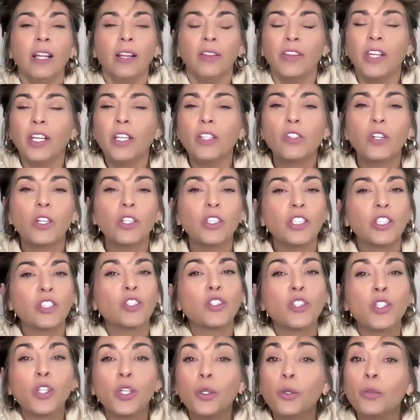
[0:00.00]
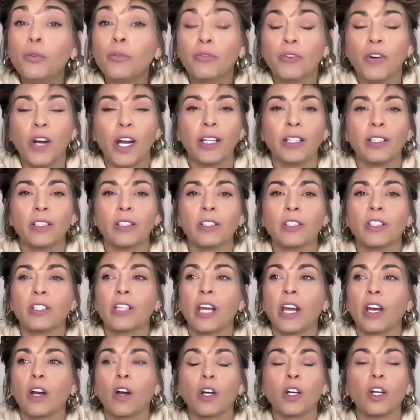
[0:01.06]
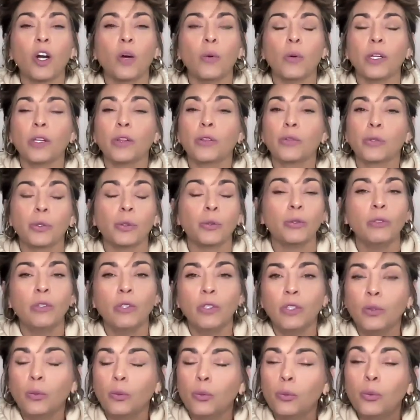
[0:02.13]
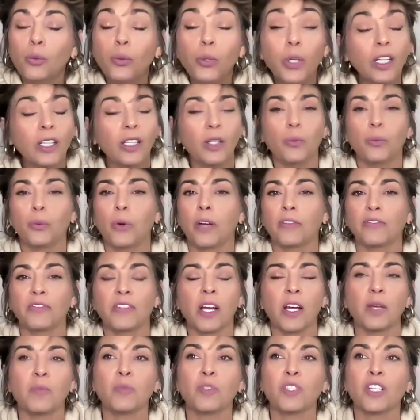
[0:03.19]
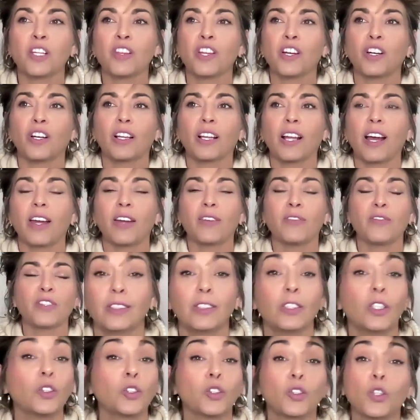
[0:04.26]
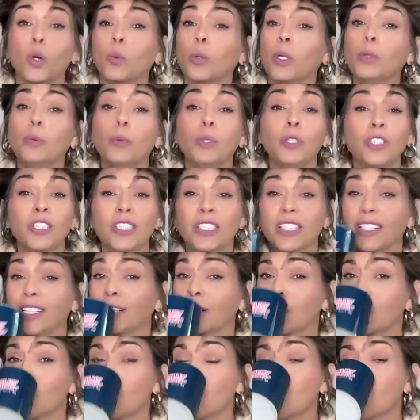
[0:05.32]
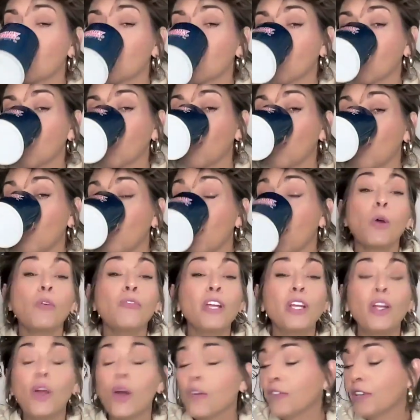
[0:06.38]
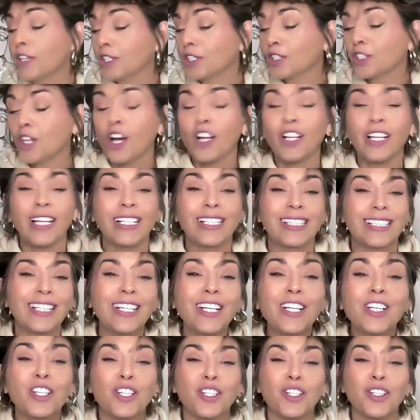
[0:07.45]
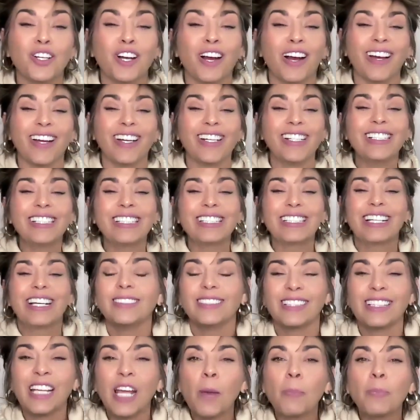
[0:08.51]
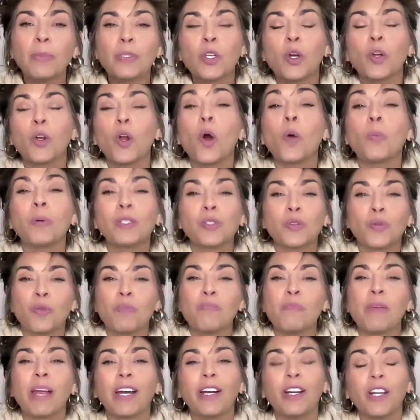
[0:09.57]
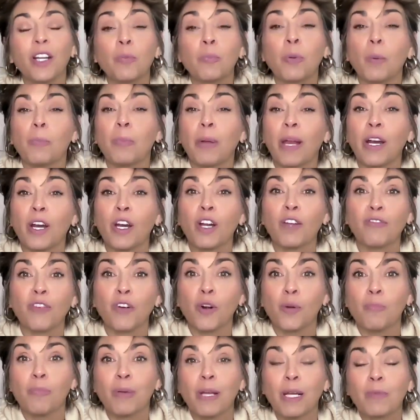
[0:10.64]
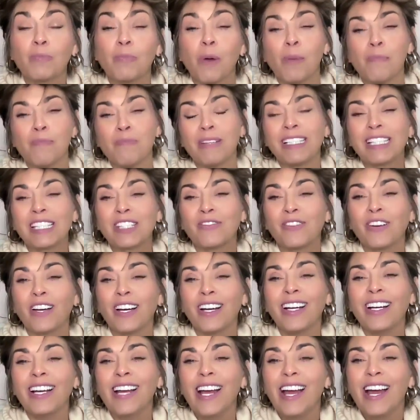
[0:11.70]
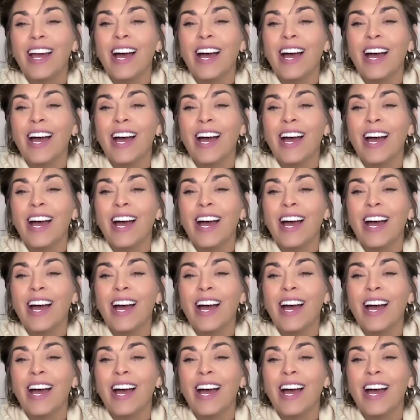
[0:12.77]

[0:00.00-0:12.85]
These are just 2 friends that are going through really rough times in their lives. So we will see. Moving over to Salt Lake City, you guys. The episode opens with Meredith preparing for her big bat mitzvah